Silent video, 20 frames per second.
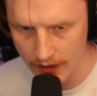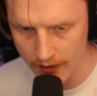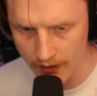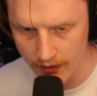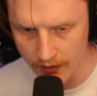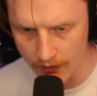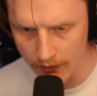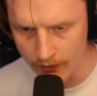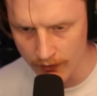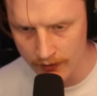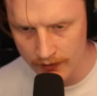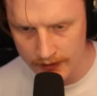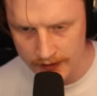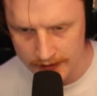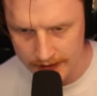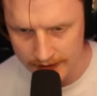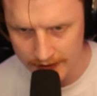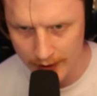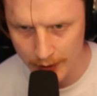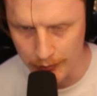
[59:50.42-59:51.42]
Hello.
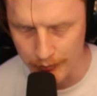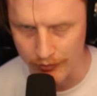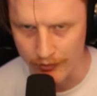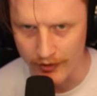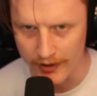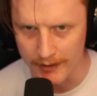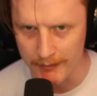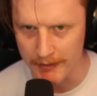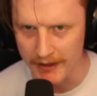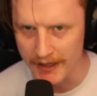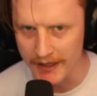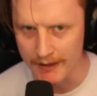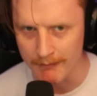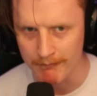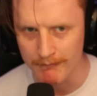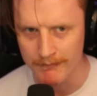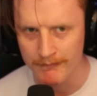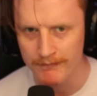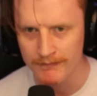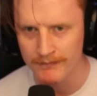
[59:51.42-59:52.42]
The
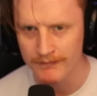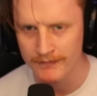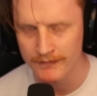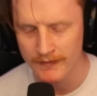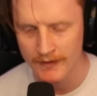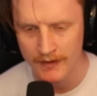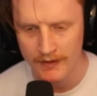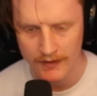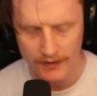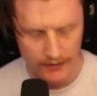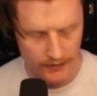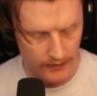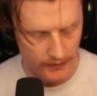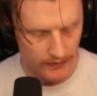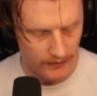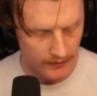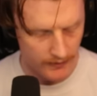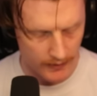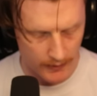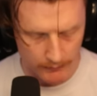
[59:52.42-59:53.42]
premium.
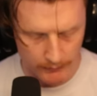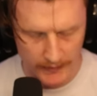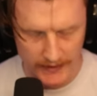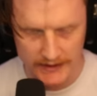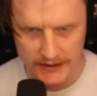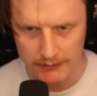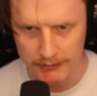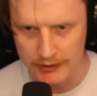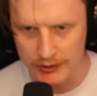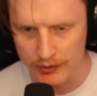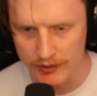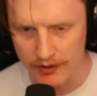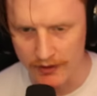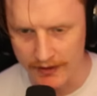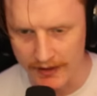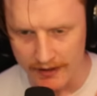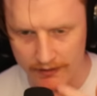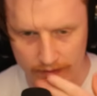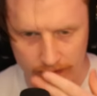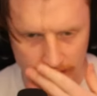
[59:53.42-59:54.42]
A mix in between,
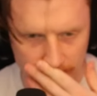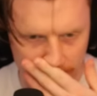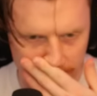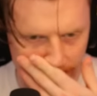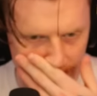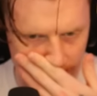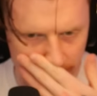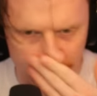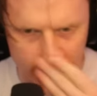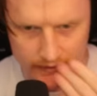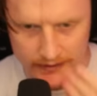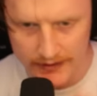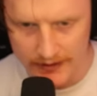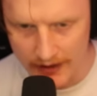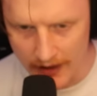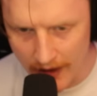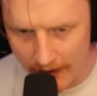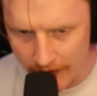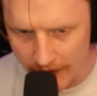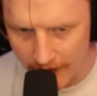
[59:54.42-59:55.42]
like, okay,
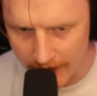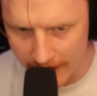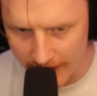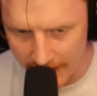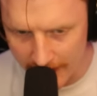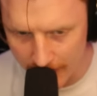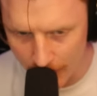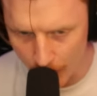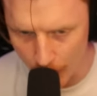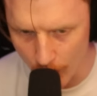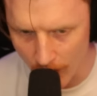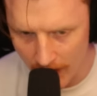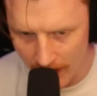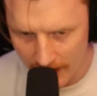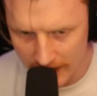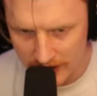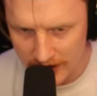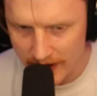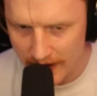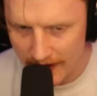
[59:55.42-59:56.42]
covered
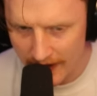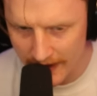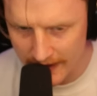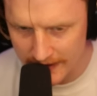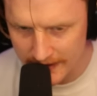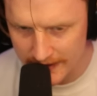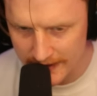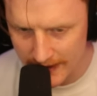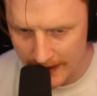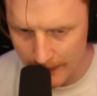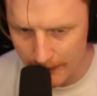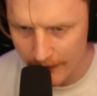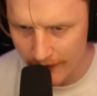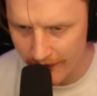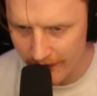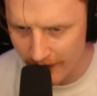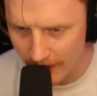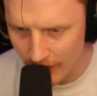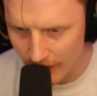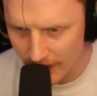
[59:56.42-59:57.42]
garage, hot tub,
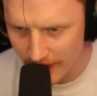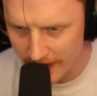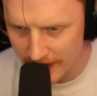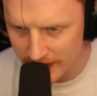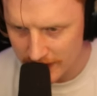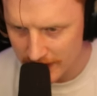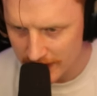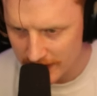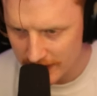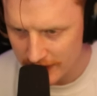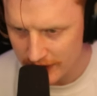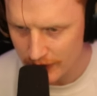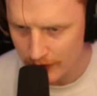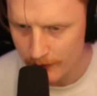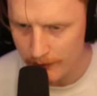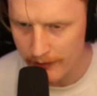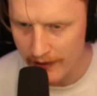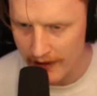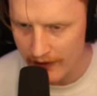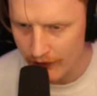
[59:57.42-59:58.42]
full kitchen, two
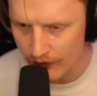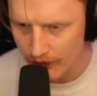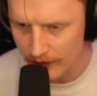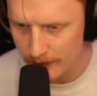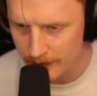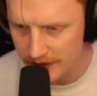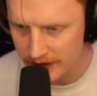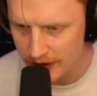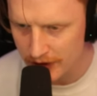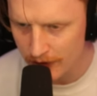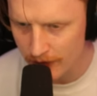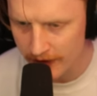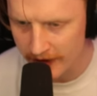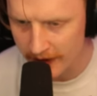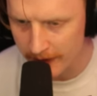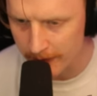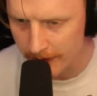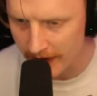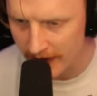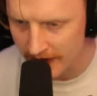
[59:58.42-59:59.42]
bathrooms, two
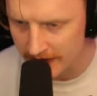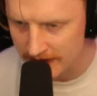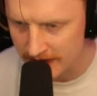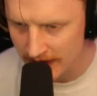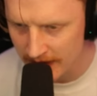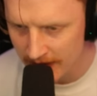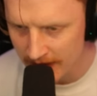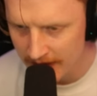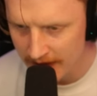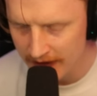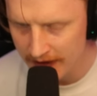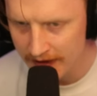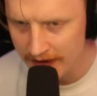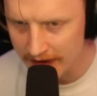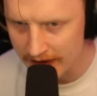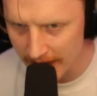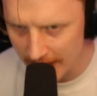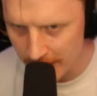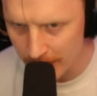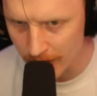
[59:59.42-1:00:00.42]
king beds,
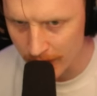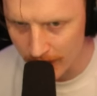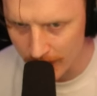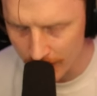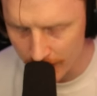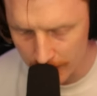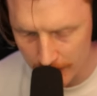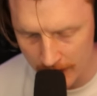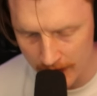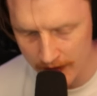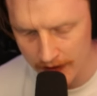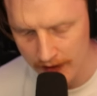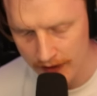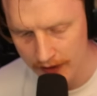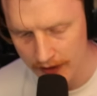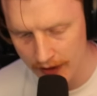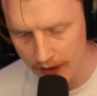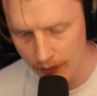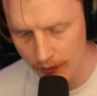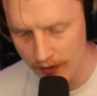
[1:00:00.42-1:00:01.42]
game room.
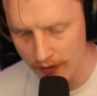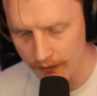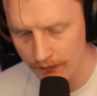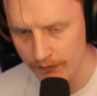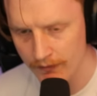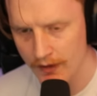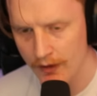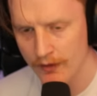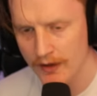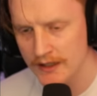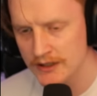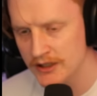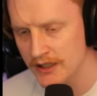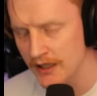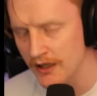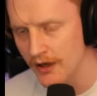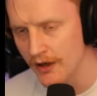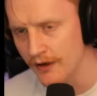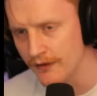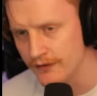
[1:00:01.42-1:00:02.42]
I would
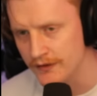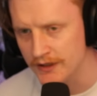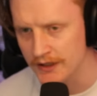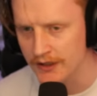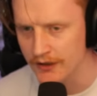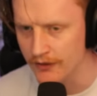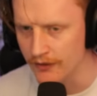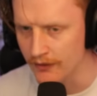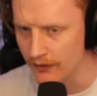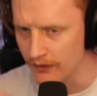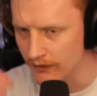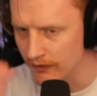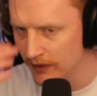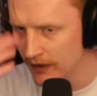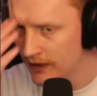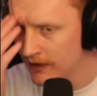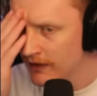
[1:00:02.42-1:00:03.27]
actually love to do...